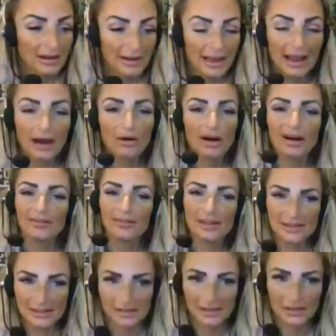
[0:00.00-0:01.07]
Now,
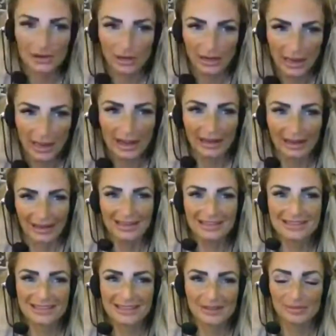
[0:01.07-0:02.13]
obviously you're getting
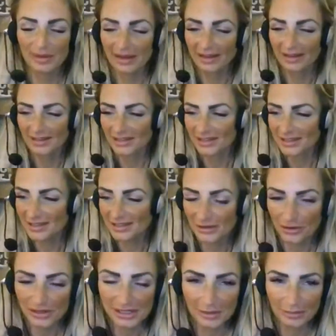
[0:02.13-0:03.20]
it because
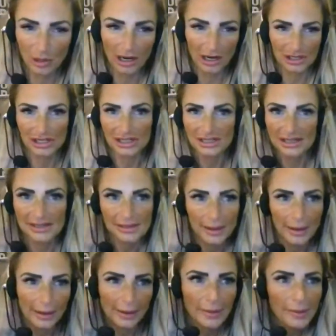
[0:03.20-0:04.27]
your subconscious is
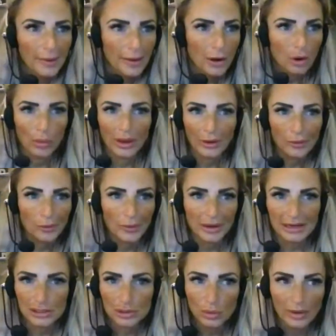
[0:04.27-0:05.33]
like
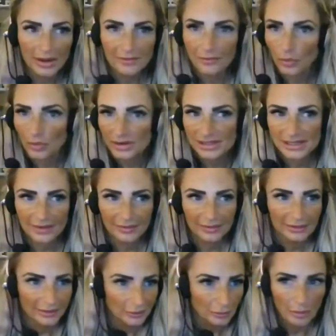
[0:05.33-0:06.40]
recording
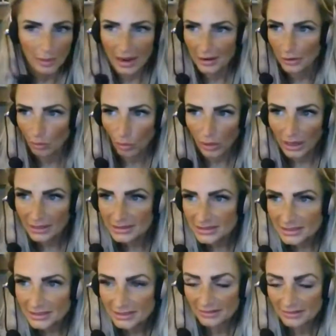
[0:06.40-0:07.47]
24/7, no matter
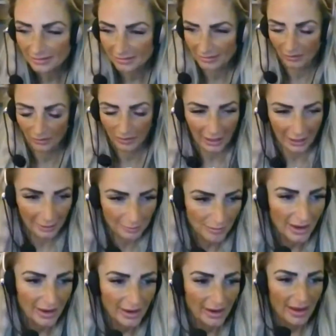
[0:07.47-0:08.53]
what. Okay.